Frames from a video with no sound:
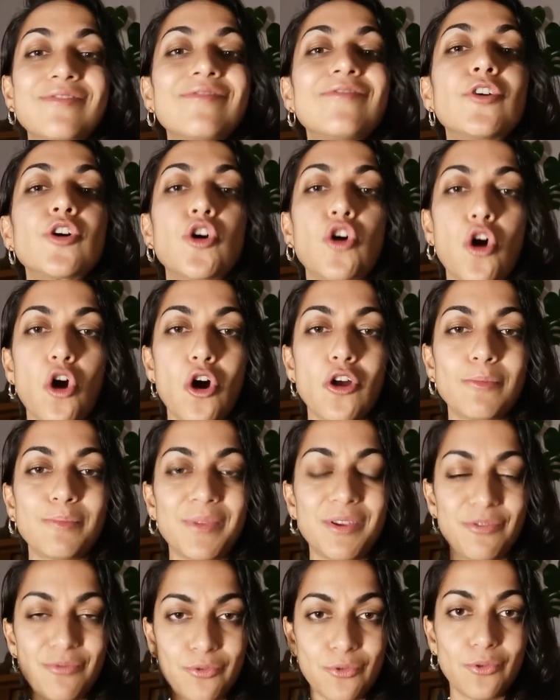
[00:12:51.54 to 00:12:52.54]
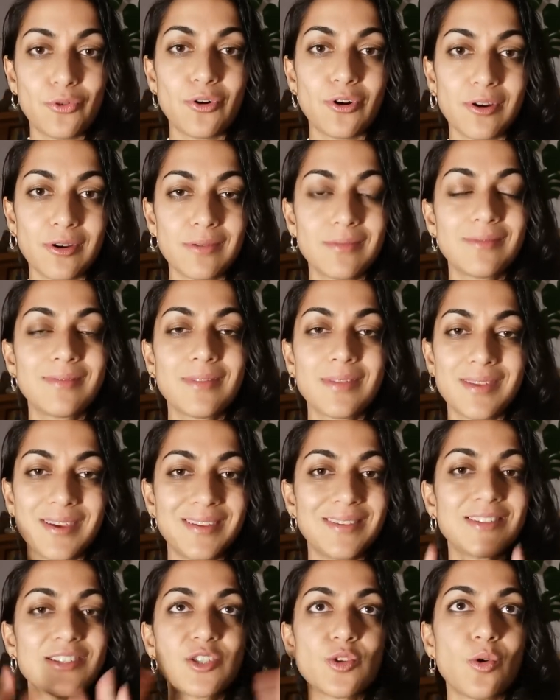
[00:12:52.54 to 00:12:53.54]
forgot before
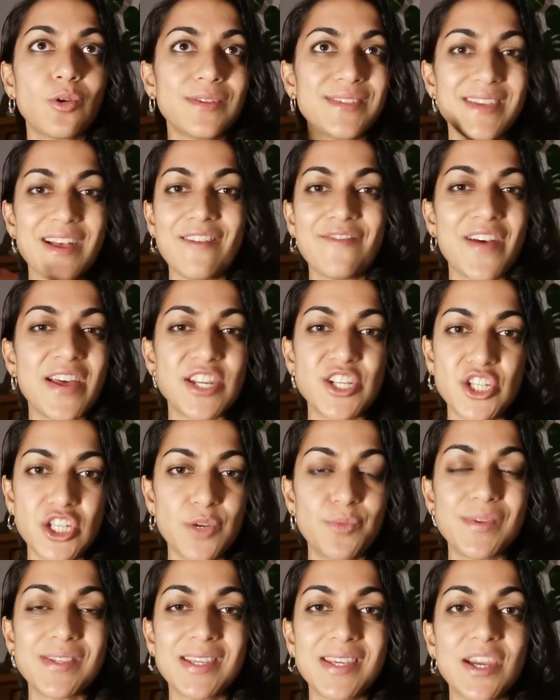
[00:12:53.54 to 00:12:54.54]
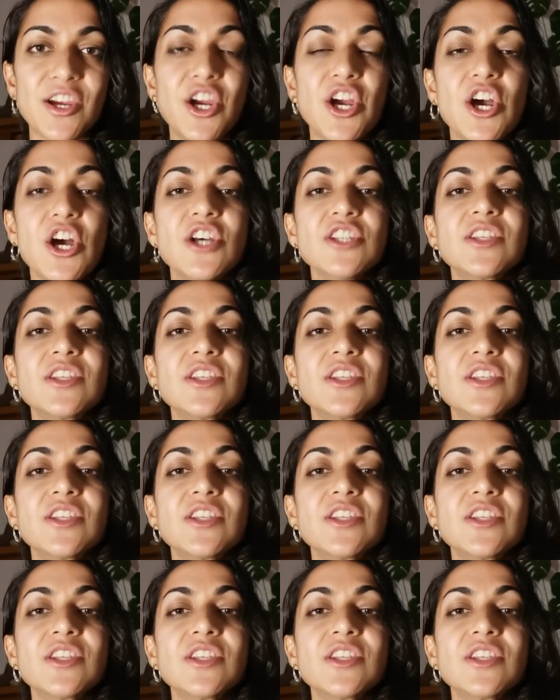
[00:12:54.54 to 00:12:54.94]
that soul self energy was here.